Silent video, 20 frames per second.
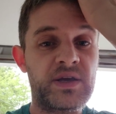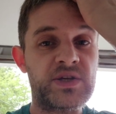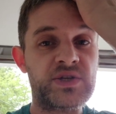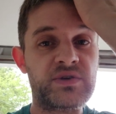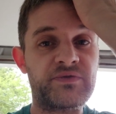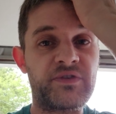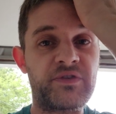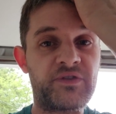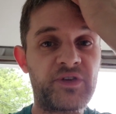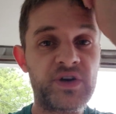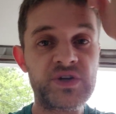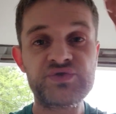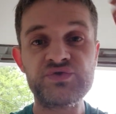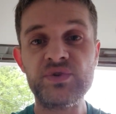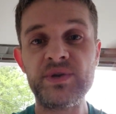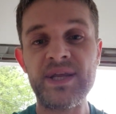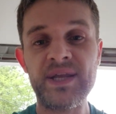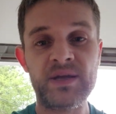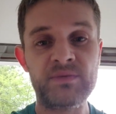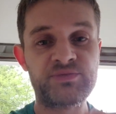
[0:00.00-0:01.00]
So the first
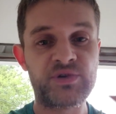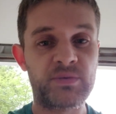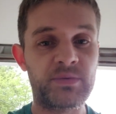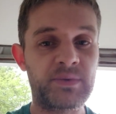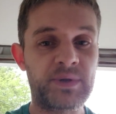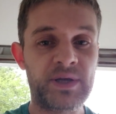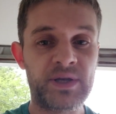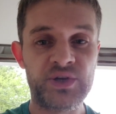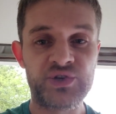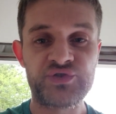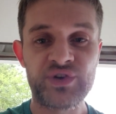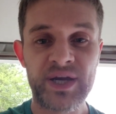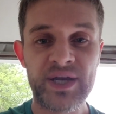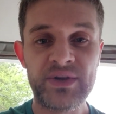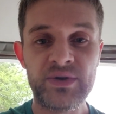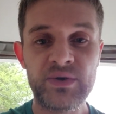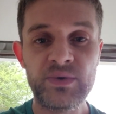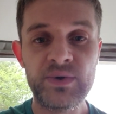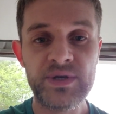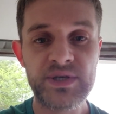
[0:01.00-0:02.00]
routine I'm probably going to try
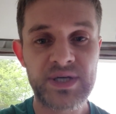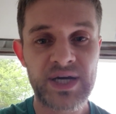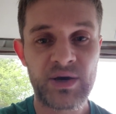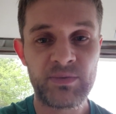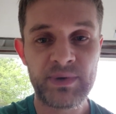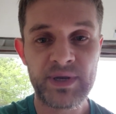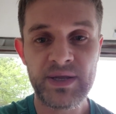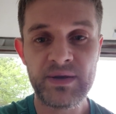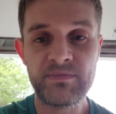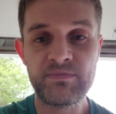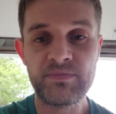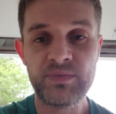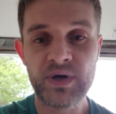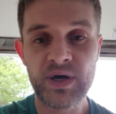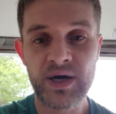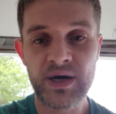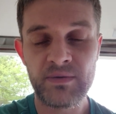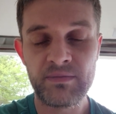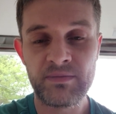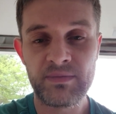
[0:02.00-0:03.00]
and do is how
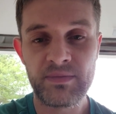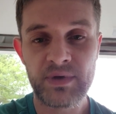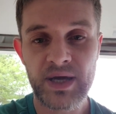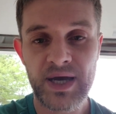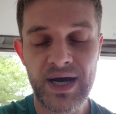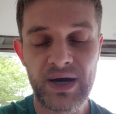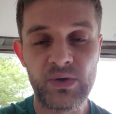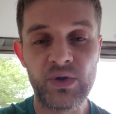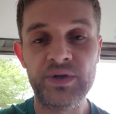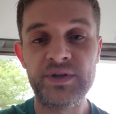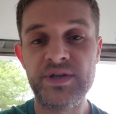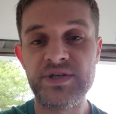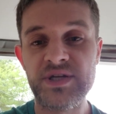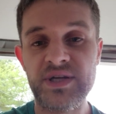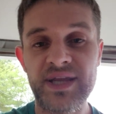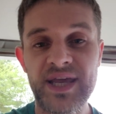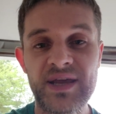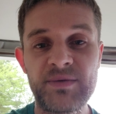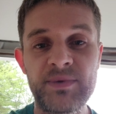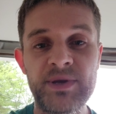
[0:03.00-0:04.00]
long does
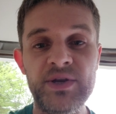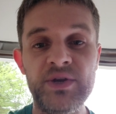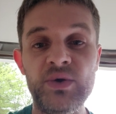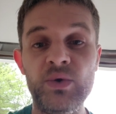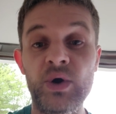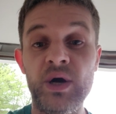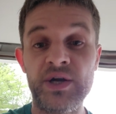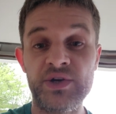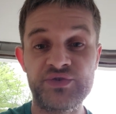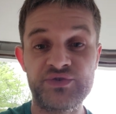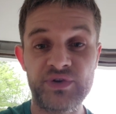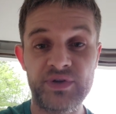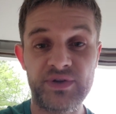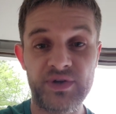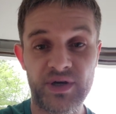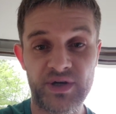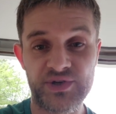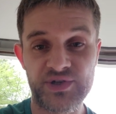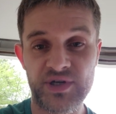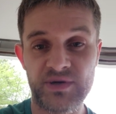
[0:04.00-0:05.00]
it take me to do 100
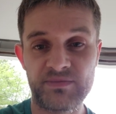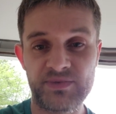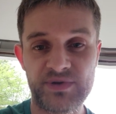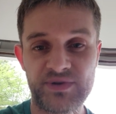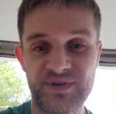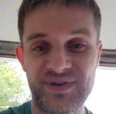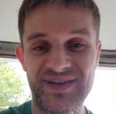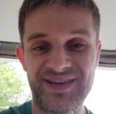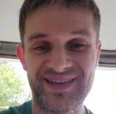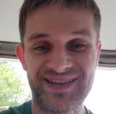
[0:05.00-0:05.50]
tuck jumps?